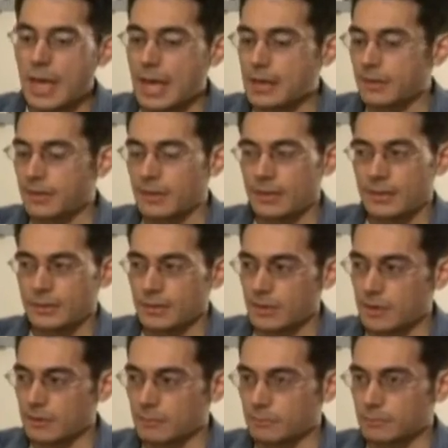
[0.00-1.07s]
and then
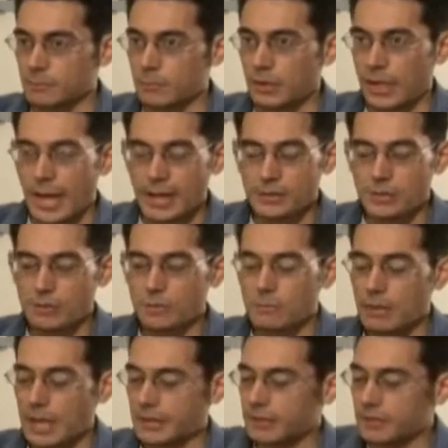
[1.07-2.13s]
um, I
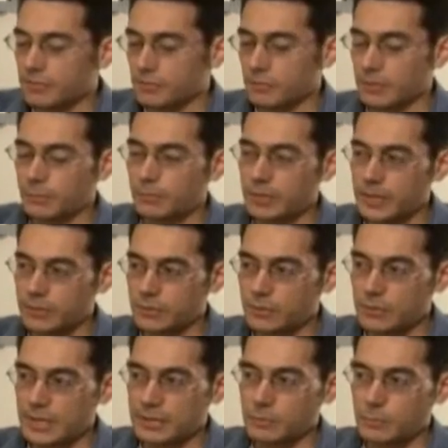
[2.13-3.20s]
know I didn't really play it a
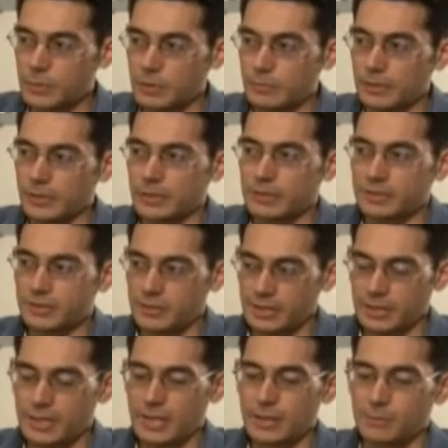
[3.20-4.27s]
whole lot in public until
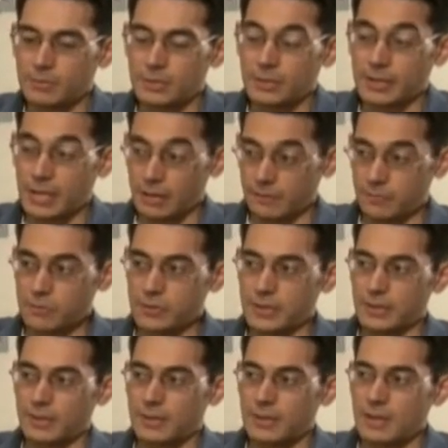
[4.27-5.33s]
I came to
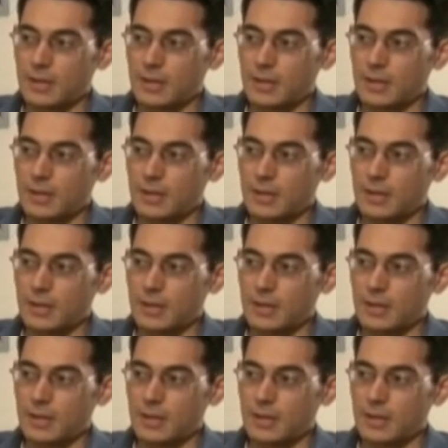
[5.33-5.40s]
California